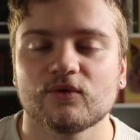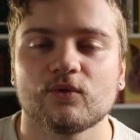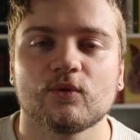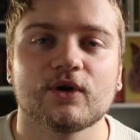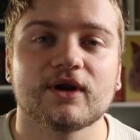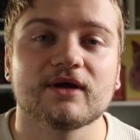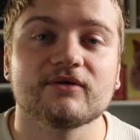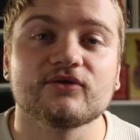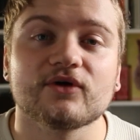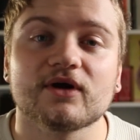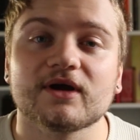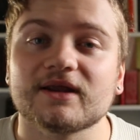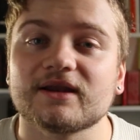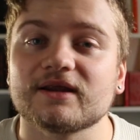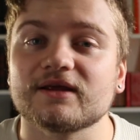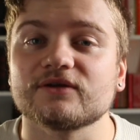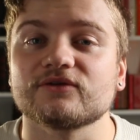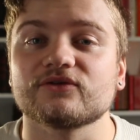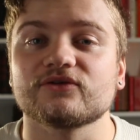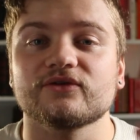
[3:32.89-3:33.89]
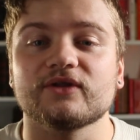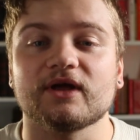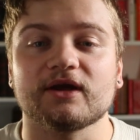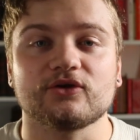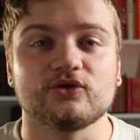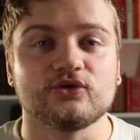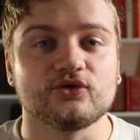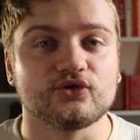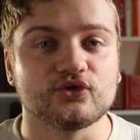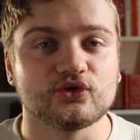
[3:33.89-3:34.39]
whatever it is
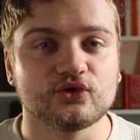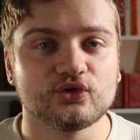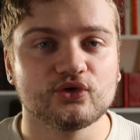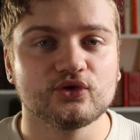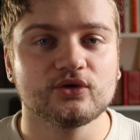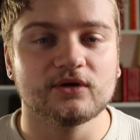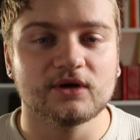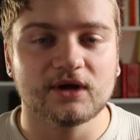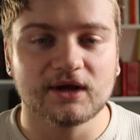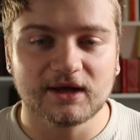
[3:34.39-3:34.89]
that you do,